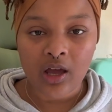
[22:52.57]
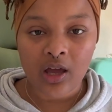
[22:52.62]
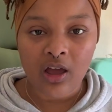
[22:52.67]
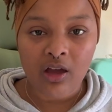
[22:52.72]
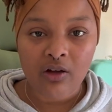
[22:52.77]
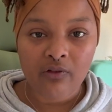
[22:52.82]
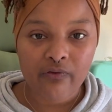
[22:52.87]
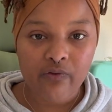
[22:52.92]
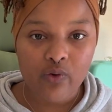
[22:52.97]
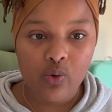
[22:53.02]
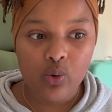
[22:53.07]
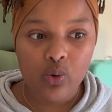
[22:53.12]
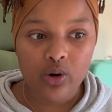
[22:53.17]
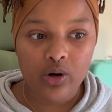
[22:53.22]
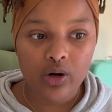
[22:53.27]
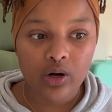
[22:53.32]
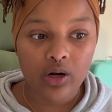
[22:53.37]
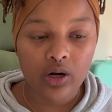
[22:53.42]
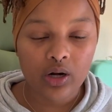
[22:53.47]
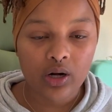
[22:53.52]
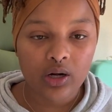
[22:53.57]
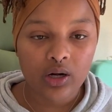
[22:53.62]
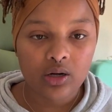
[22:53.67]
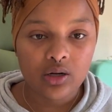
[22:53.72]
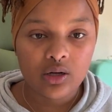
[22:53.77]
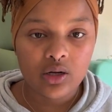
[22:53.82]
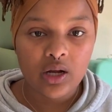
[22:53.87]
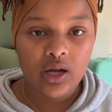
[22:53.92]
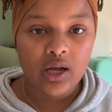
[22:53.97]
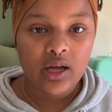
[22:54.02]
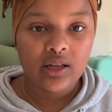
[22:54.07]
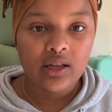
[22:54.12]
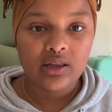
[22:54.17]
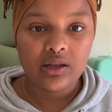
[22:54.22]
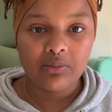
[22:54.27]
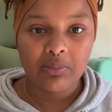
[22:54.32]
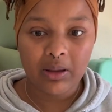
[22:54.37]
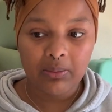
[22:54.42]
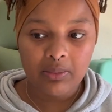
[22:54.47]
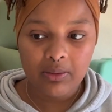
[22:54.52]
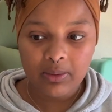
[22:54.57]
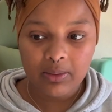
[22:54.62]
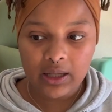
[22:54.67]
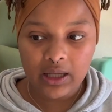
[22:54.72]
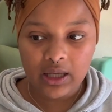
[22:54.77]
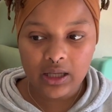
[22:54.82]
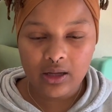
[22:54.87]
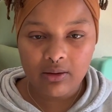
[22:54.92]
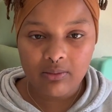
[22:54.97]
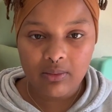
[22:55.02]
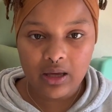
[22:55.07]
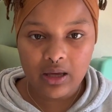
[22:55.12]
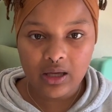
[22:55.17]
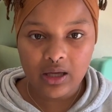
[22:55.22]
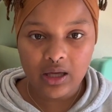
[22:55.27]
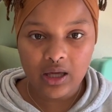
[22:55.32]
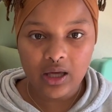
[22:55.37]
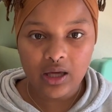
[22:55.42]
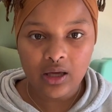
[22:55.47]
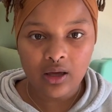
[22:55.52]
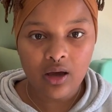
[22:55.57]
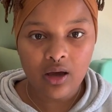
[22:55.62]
for the baby blanket I'm making.